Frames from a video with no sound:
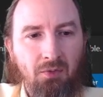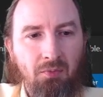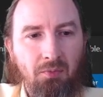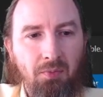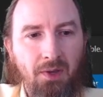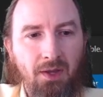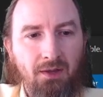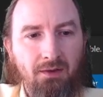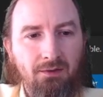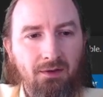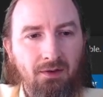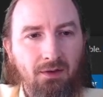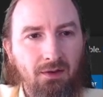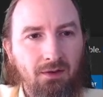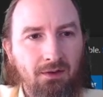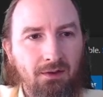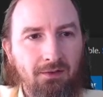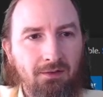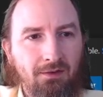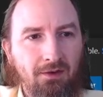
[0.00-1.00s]
but
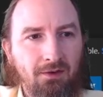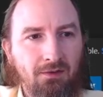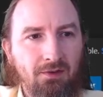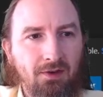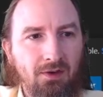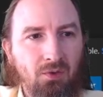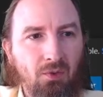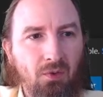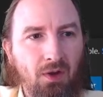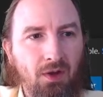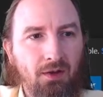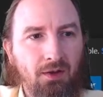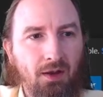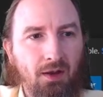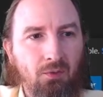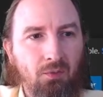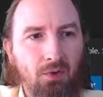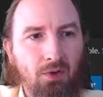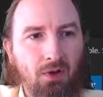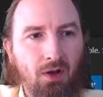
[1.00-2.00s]
let's continue on
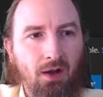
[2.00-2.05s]
and we'll